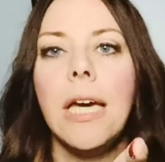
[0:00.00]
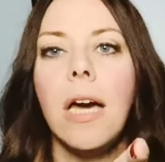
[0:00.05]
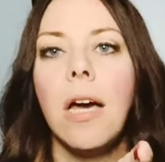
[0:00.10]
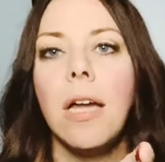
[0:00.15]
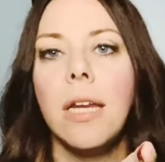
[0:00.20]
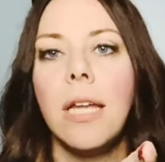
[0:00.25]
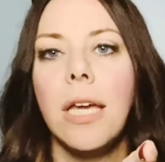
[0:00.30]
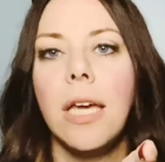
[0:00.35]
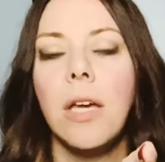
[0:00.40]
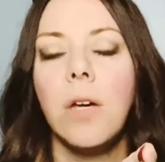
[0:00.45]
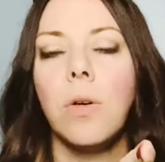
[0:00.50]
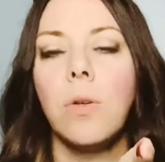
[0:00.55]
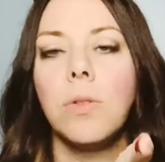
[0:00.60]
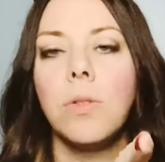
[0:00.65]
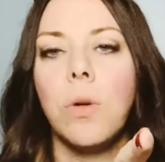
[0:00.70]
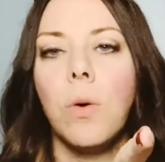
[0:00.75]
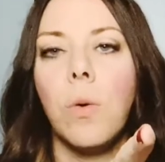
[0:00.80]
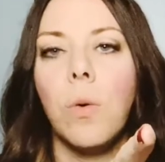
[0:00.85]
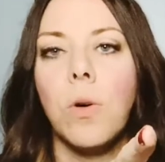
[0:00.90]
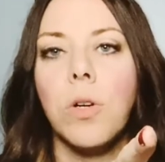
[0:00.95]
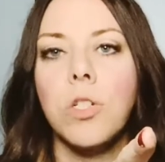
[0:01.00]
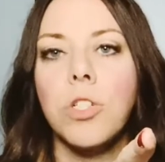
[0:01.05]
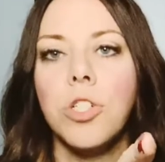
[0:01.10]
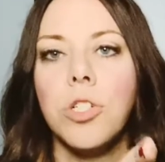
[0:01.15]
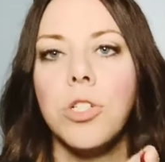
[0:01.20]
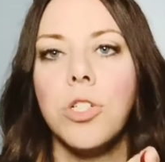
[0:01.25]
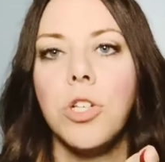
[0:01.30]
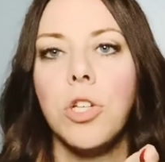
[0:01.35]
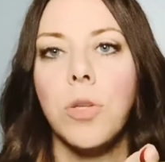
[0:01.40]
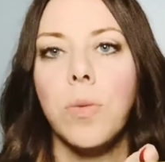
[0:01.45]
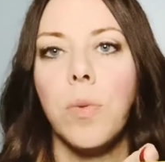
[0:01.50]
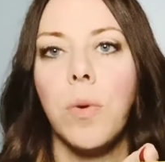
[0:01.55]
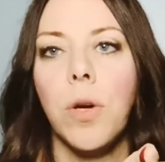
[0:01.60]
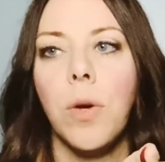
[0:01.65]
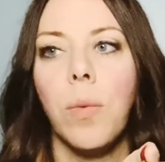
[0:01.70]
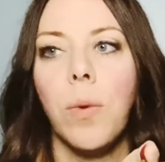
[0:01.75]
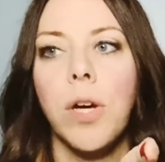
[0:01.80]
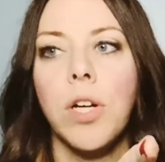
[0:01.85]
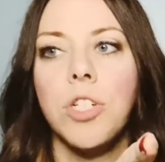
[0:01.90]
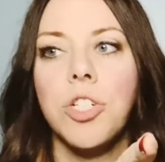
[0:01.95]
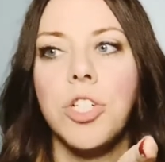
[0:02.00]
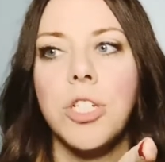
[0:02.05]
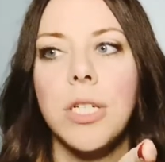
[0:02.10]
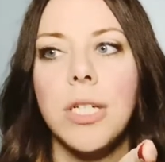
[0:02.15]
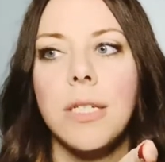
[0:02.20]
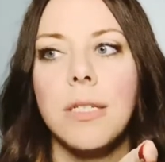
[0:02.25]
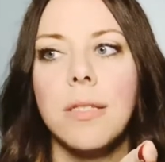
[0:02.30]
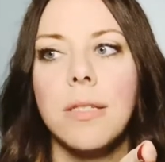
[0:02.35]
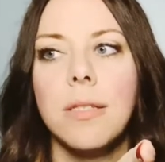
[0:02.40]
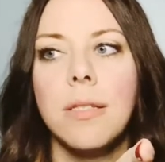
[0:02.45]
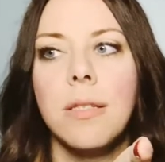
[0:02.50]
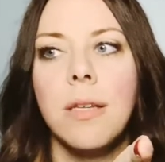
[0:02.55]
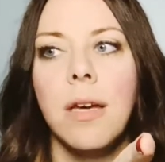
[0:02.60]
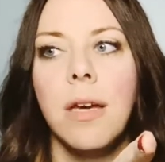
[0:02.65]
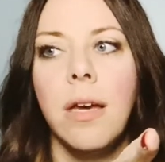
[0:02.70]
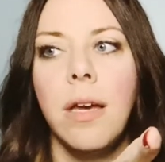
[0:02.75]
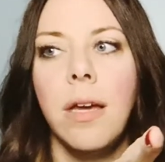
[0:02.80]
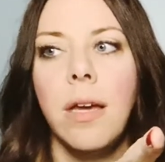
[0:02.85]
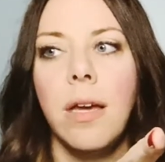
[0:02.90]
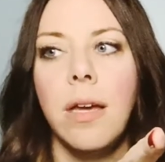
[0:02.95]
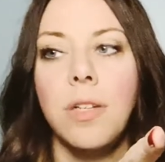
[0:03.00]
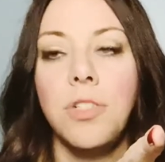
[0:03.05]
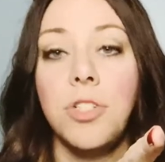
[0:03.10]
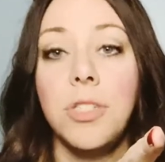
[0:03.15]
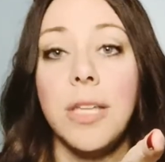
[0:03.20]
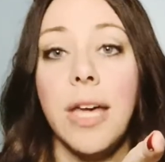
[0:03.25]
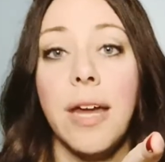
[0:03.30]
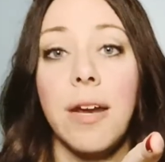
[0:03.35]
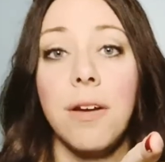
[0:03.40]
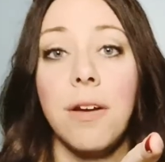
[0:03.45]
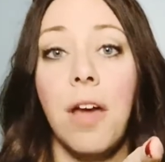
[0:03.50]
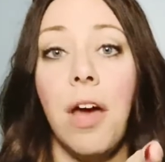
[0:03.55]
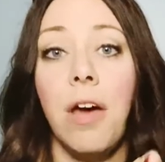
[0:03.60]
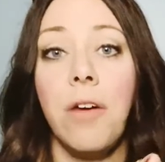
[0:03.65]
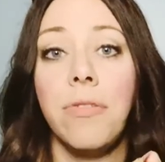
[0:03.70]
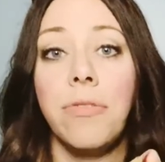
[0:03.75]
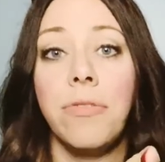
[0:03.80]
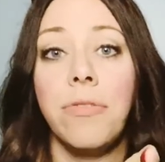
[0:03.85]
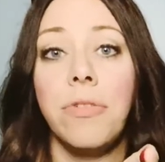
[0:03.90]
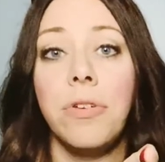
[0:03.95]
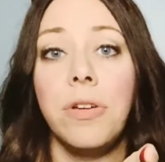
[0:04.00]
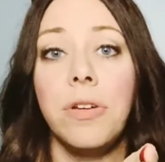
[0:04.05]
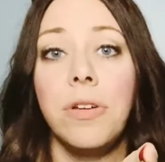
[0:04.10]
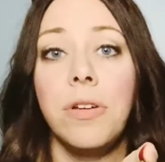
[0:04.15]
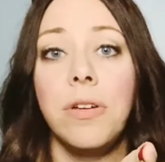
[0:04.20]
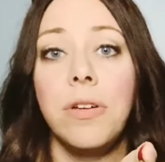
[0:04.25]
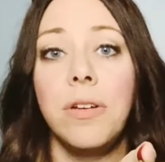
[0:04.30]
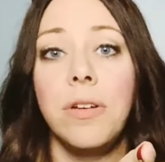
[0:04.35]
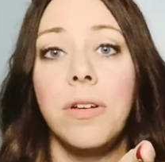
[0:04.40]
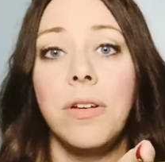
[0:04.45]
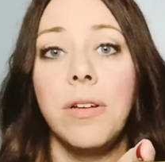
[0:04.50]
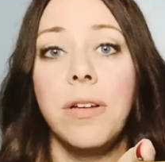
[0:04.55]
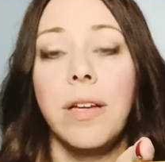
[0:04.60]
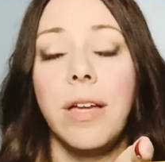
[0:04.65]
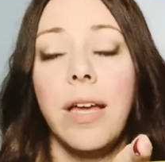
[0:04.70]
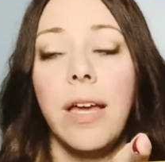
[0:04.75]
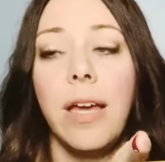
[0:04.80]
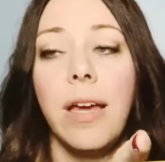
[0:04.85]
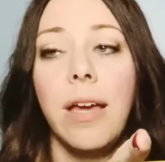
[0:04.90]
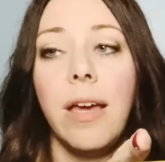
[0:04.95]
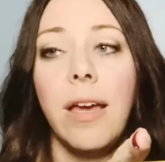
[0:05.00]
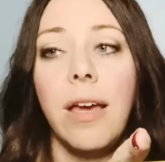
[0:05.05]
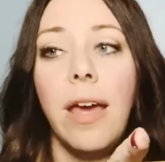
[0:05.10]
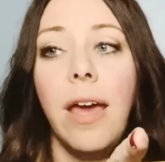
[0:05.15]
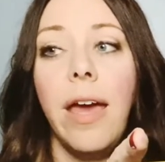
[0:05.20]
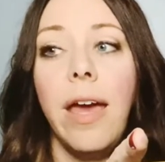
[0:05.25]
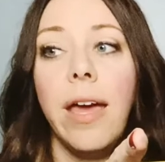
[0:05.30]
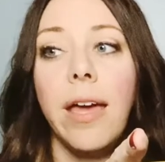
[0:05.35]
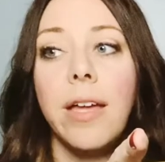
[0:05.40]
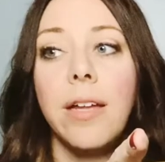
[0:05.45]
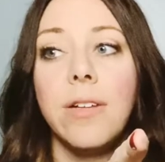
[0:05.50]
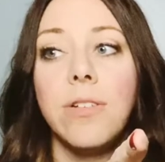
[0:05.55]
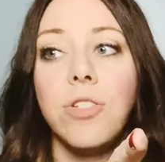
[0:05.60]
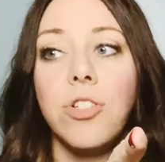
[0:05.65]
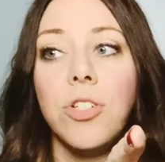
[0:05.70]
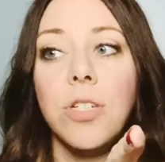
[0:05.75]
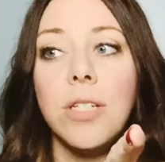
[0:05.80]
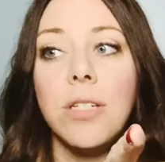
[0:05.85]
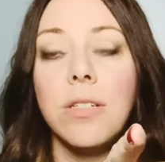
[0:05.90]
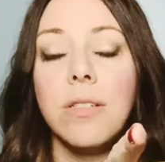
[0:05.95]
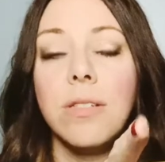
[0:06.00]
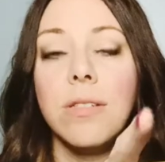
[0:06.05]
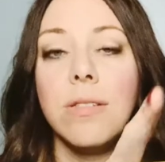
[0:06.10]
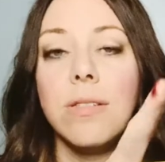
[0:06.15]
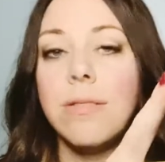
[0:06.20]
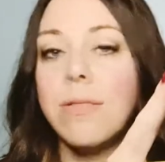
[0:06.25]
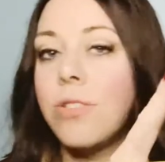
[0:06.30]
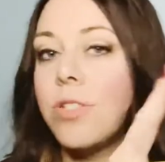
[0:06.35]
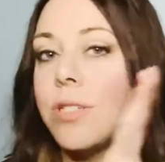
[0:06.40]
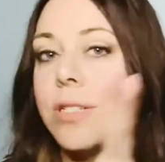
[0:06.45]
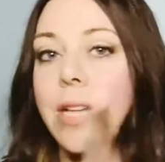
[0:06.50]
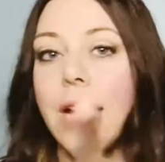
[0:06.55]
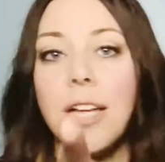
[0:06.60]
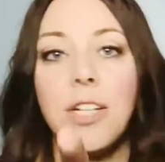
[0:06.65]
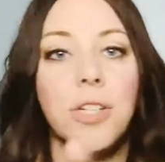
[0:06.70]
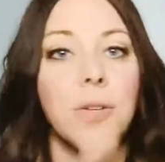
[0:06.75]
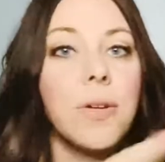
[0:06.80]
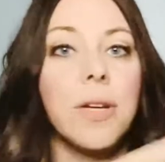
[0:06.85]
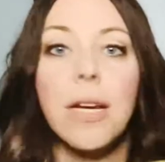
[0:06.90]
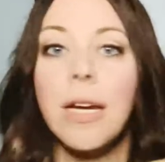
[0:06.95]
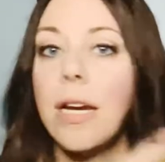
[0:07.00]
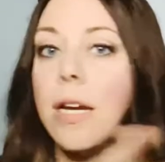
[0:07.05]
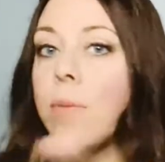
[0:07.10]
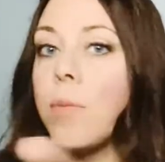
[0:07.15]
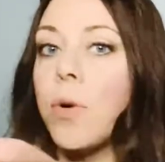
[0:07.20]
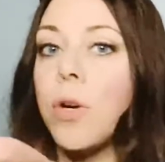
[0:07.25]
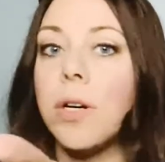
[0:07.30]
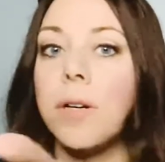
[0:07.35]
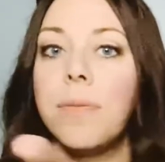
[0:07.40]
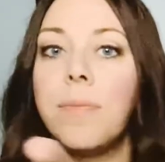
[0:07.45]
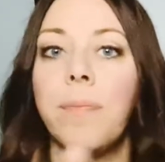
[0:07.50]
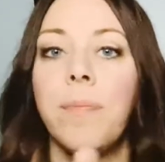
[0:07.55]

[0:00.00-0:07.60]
unhealed or just to the point where she's had enough and she's not doing it anymore.